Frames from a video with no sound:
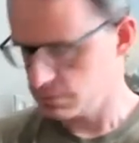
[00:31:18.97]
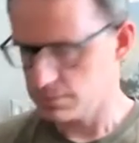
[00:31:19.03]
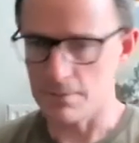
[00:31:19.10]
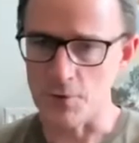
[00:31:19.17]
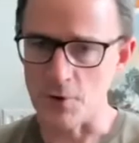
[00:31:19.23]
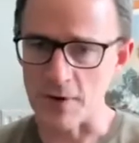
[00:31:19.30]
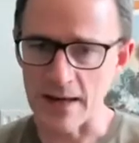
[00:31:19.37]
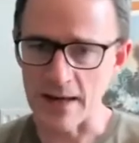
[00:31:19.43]

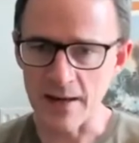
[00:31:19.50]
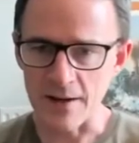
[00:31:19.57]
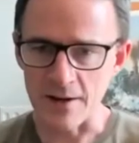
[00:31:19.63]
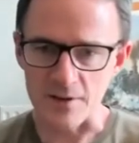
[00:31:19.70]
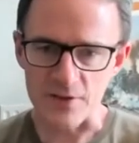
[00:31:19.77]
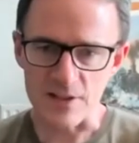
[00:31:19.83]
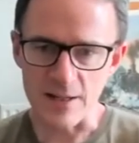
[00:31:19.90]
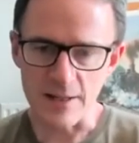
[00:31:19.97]
not getting
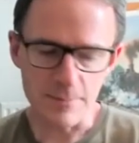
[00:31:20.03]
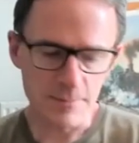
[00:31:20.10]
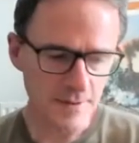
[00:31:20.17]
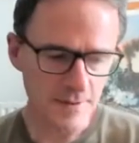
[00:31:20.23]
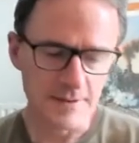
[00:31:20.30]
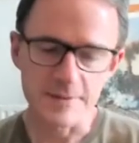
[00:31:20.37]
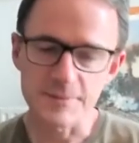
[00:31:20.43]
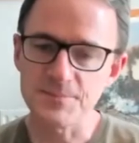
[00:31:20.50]
enough sleep,
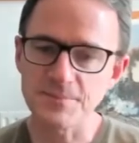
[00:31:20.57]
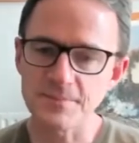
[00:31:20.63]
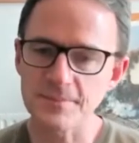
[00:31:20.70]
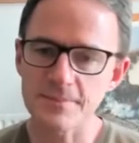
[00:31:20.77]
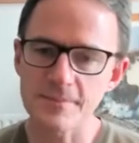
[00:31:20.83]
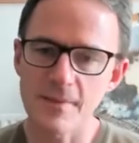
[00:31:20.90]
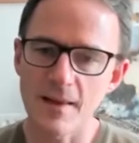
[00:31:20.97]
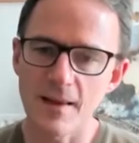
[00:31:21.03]

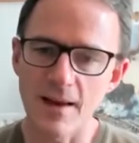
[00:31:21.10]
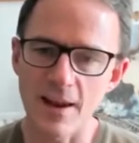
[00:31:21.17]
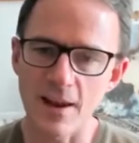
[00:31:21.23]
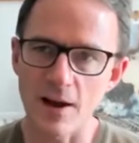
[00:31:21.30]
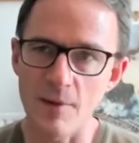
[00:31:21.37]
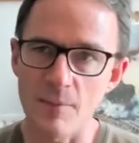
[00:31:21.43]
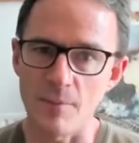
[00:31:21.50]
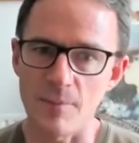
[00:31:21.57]
and
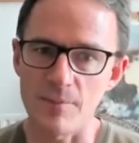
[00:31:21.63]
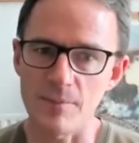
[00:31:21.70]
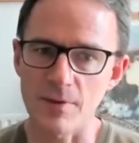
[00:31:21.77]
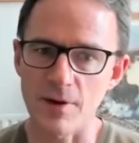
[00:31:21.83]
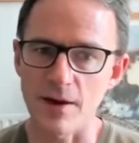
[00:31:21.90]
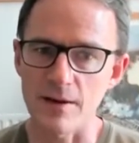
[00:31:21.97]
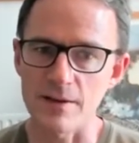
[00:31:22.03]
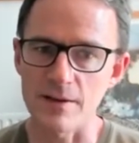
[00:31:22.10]
I'm
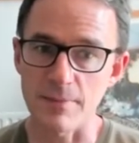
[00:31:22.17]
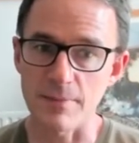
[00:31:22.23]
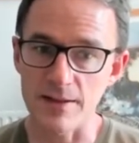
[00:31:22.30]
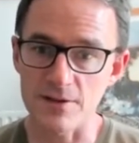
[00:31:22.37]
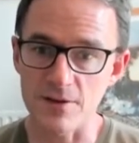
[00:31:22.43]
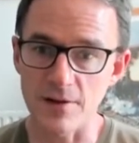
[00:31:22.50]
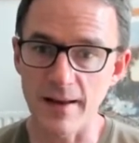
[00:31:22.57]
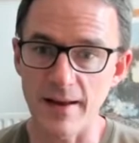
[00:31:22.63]
going to bed
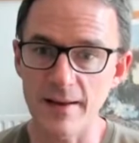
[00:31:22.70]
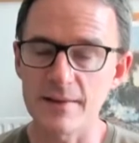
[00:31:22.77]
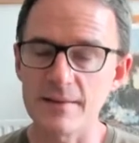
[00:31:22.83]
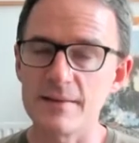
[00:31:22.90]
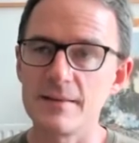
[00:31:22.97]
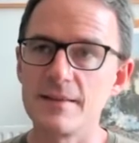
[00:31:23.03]
too late.